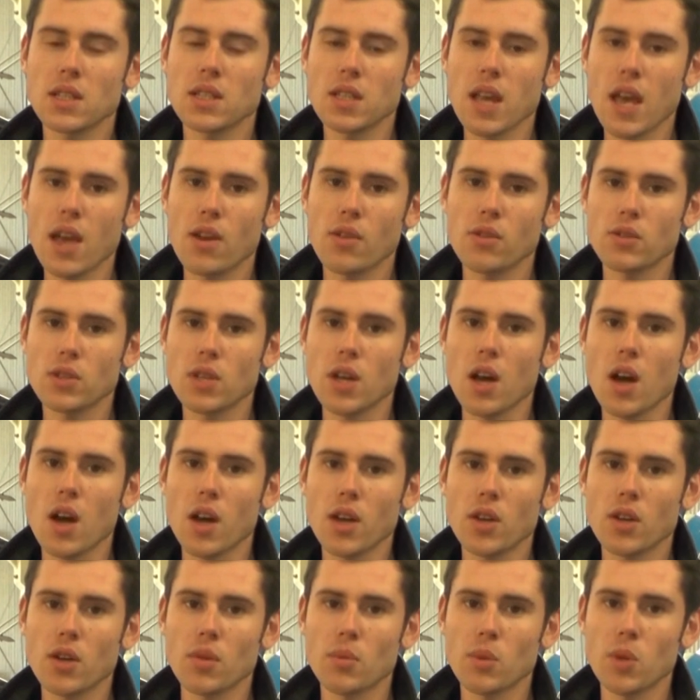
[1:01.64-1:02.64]
sales at
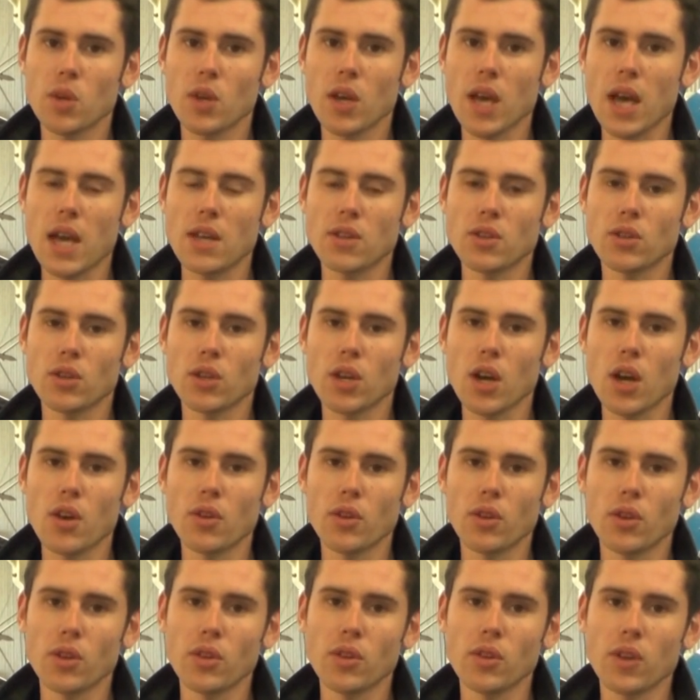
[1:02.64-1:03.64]

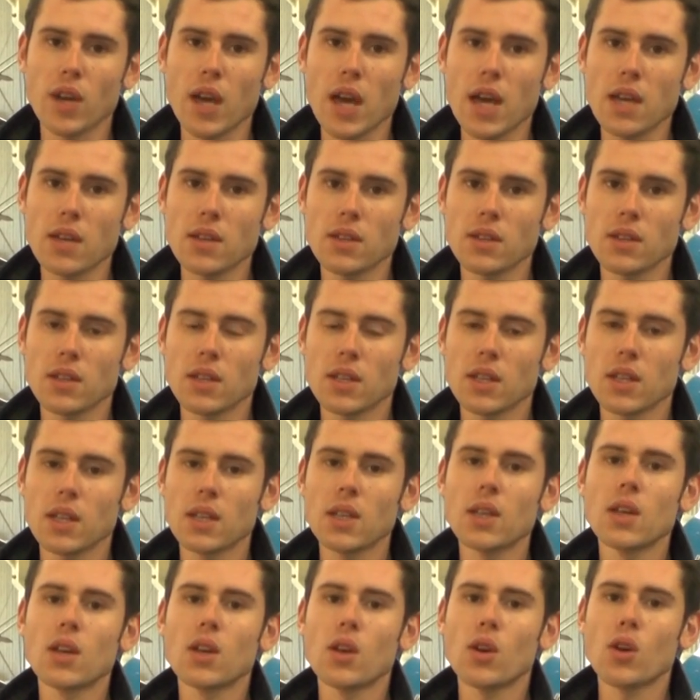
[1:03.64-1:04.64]
icomuk.co.uk
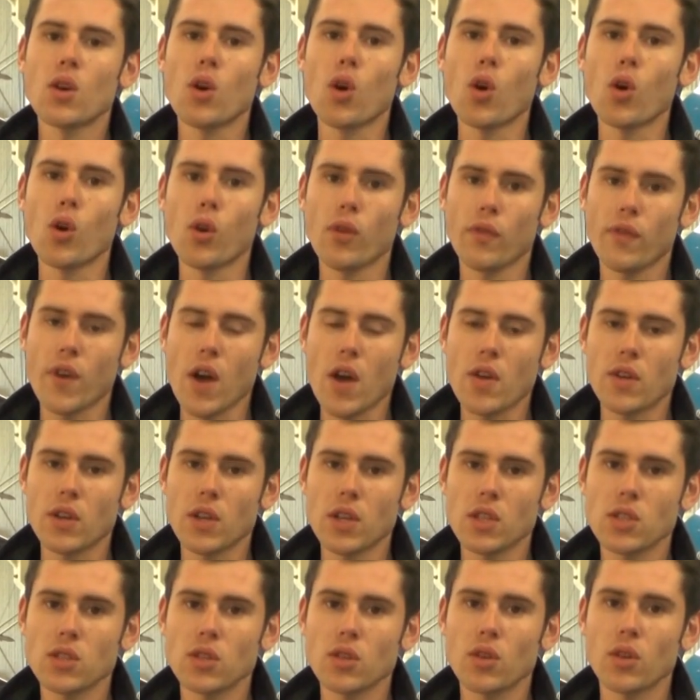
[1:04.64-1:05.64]
or phone
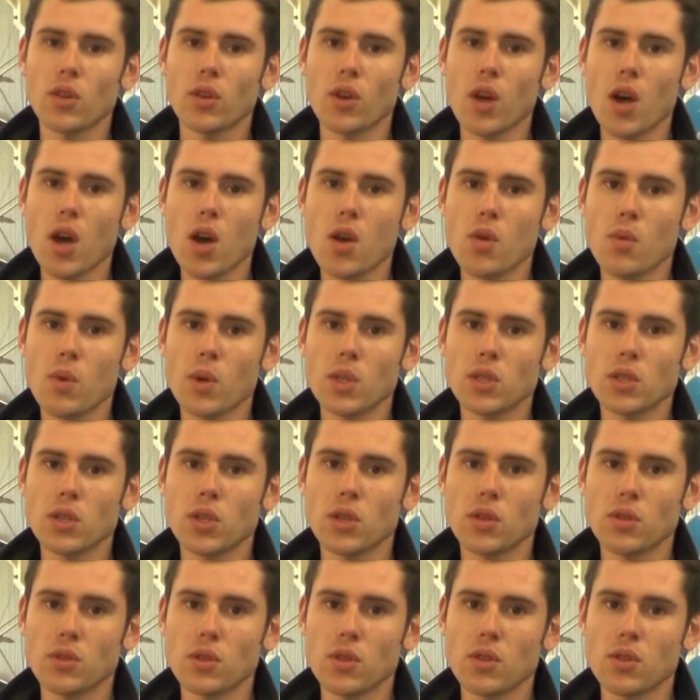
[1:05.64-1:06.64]
us on
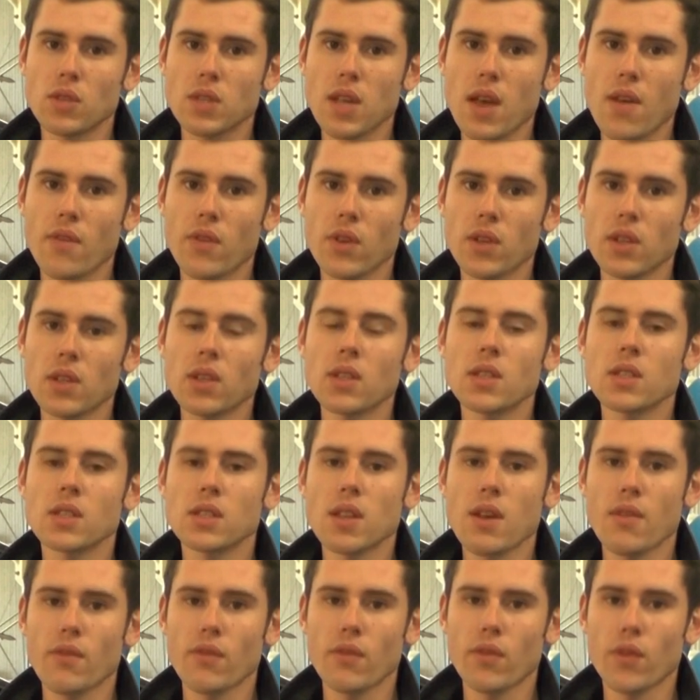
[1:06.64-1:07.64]
01227
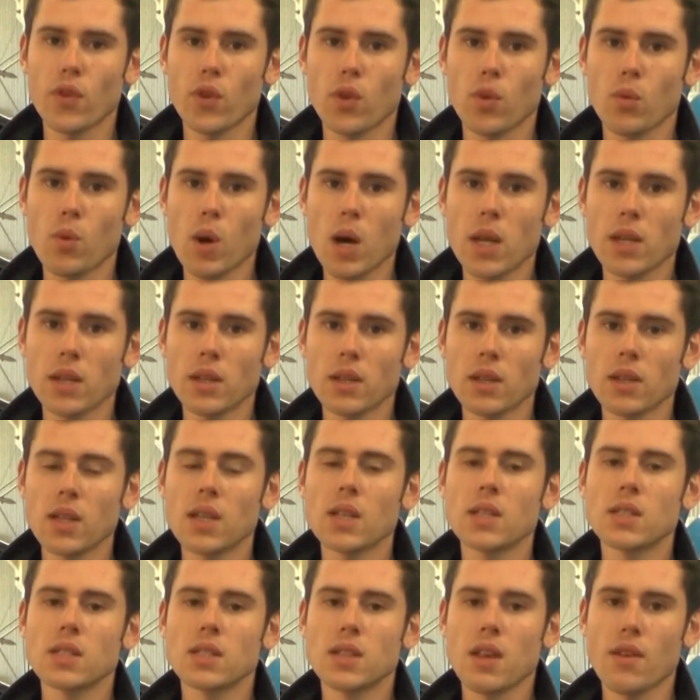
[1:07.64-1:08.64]
741
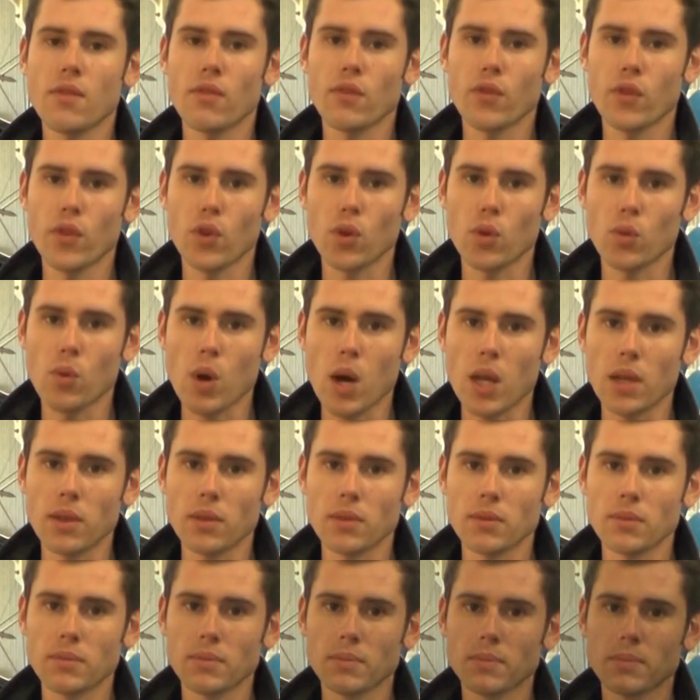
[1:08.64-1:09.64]

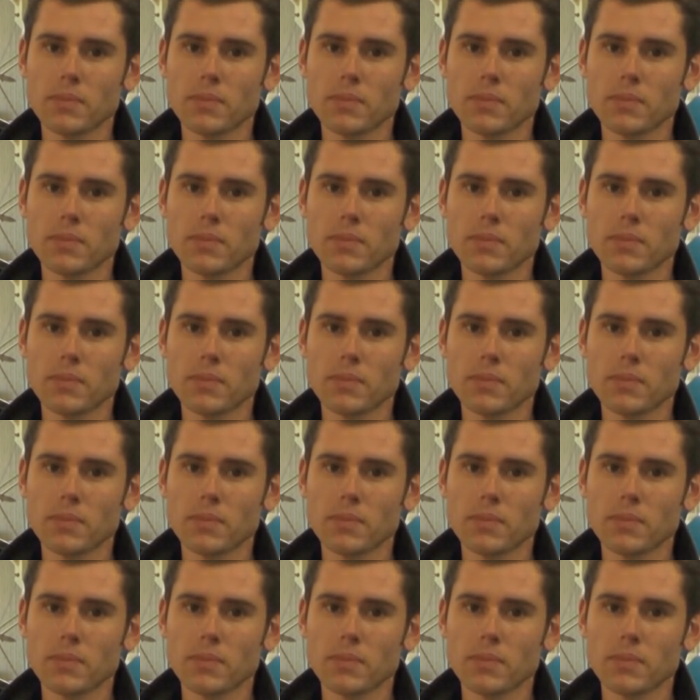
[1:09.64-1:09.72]
741.